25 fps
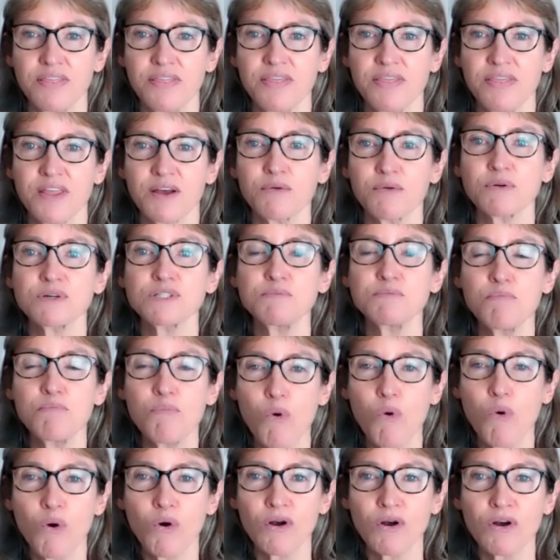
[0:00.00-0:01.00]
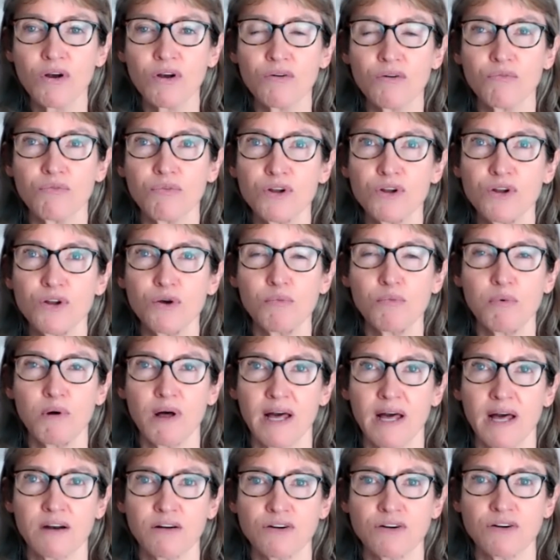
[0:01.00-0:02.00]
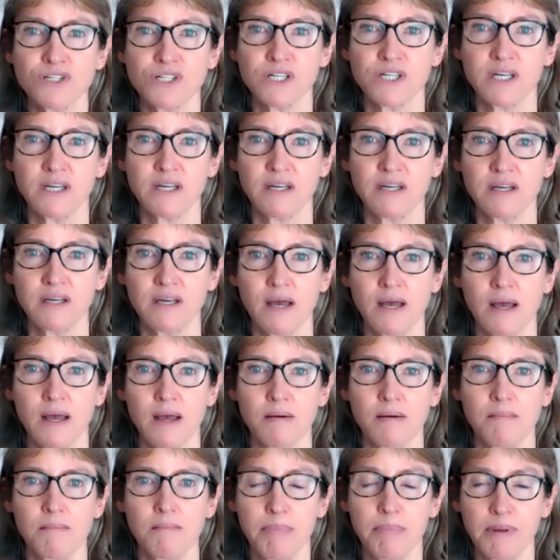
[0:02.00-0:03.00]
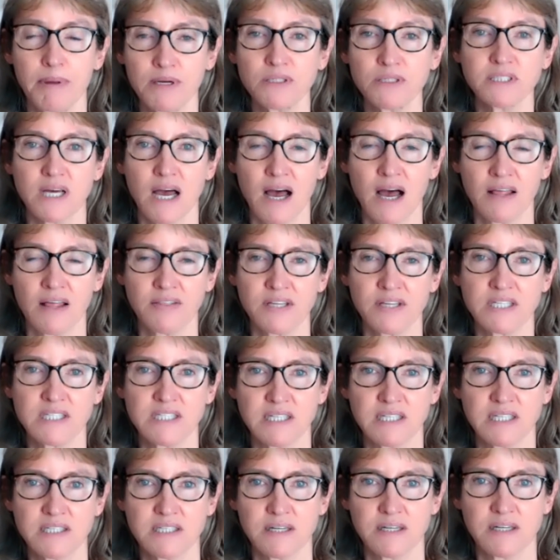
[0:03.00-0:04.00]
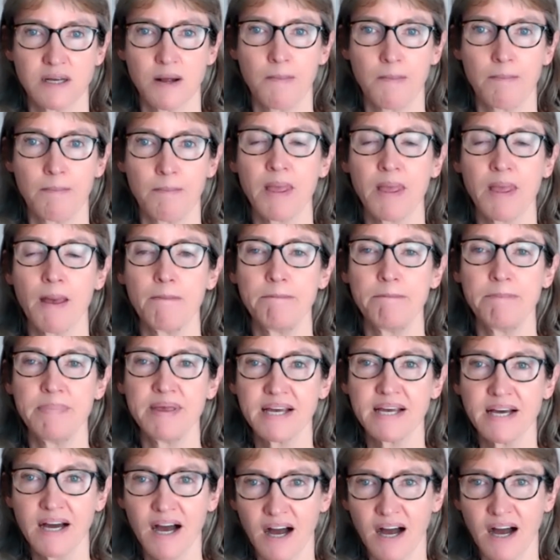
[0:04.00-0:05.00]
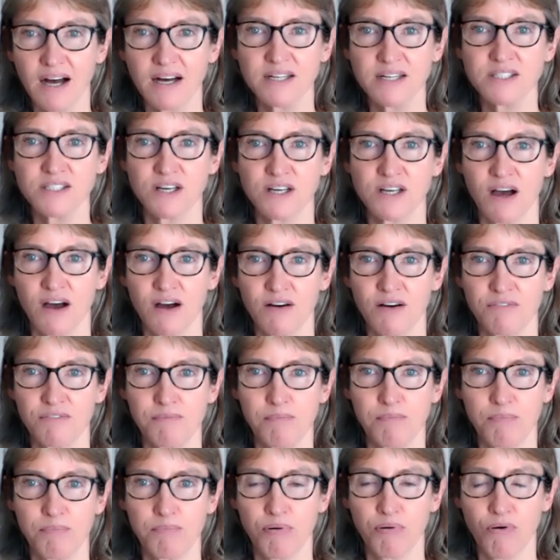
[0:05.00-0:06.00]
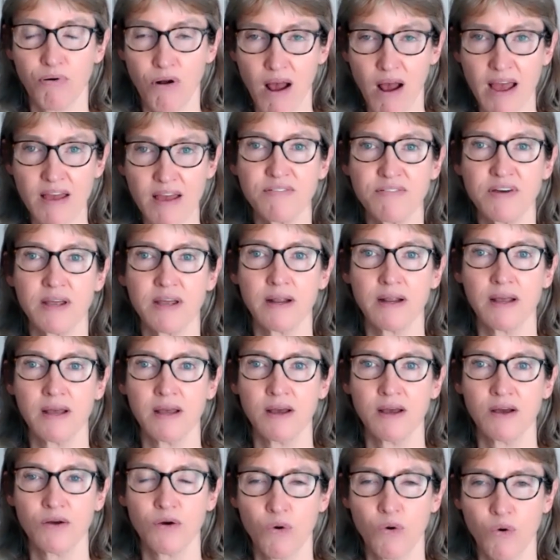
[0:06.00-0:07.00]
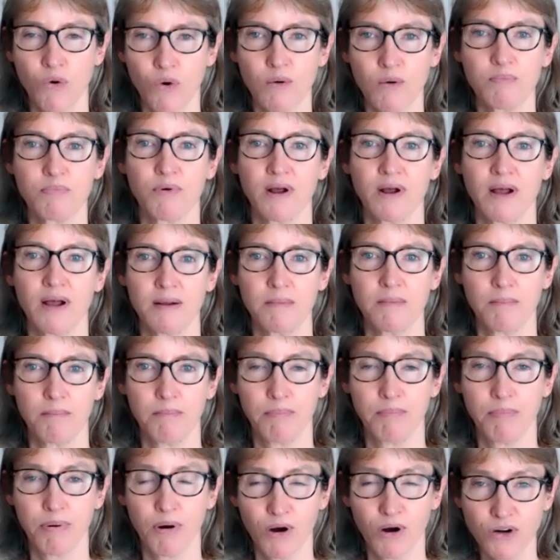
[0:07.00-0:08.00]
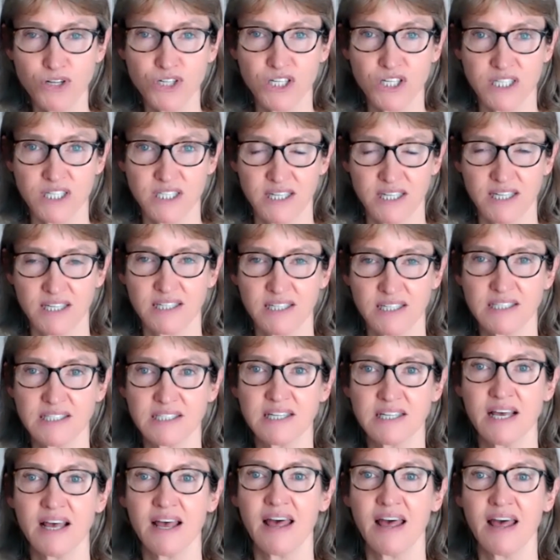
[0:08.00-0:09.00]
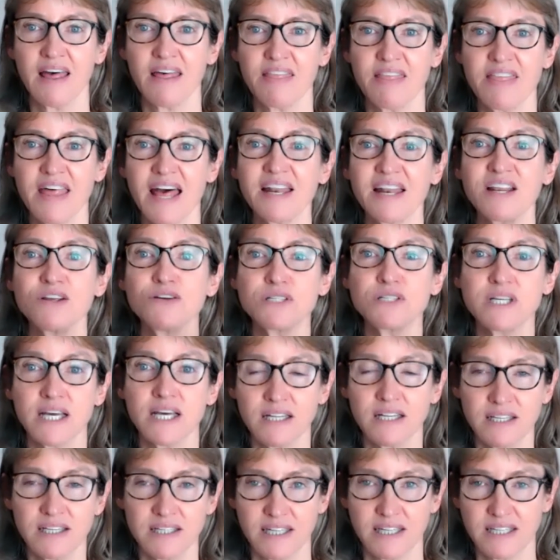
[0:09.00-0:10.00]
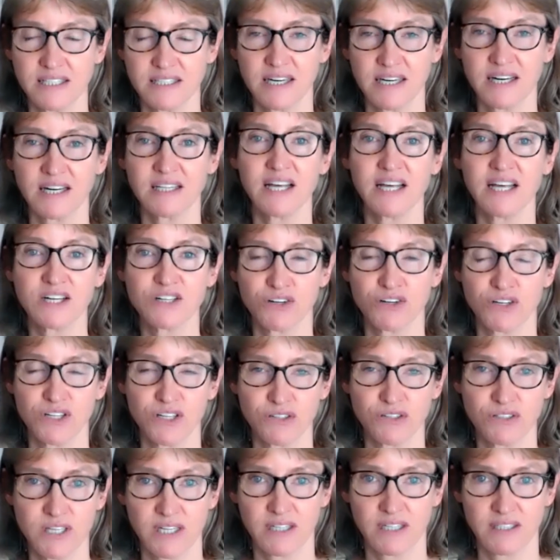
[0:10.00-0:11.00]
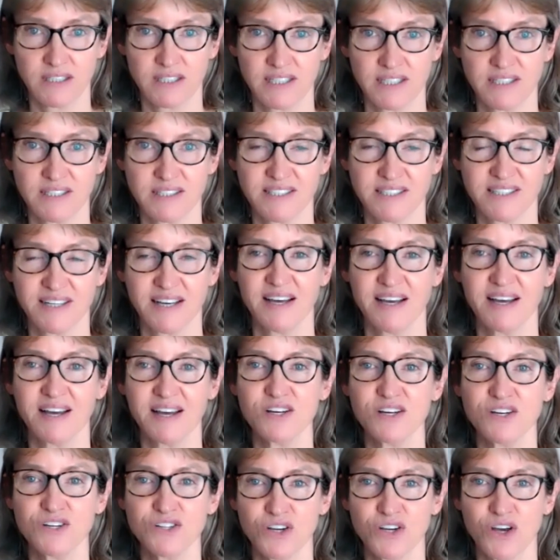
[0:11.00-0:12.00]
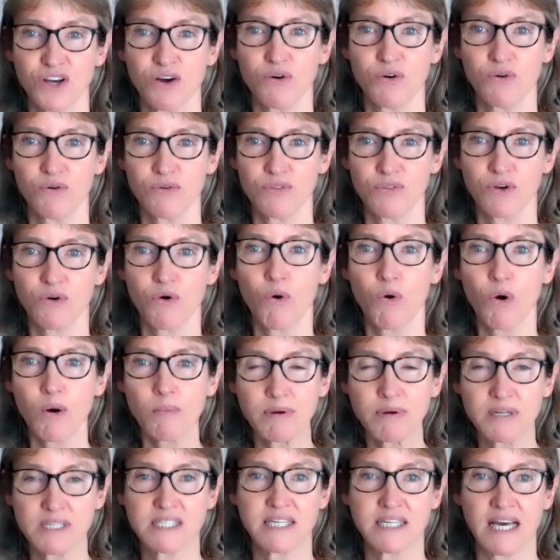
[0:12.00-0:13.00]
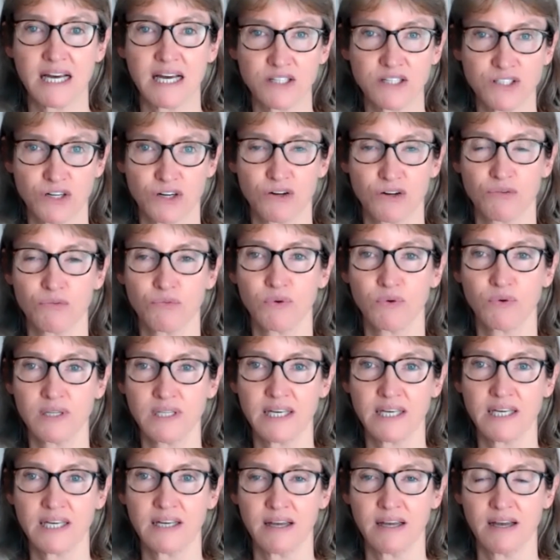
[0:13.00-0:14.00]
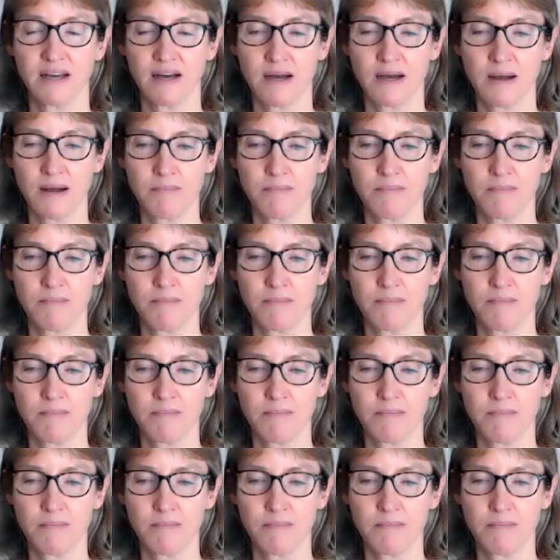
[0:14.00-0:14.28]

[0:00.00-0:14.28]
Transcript: there was more renewable energy built on the system because of private corporate purchases than utilities and electric utilities. So the corporate sector really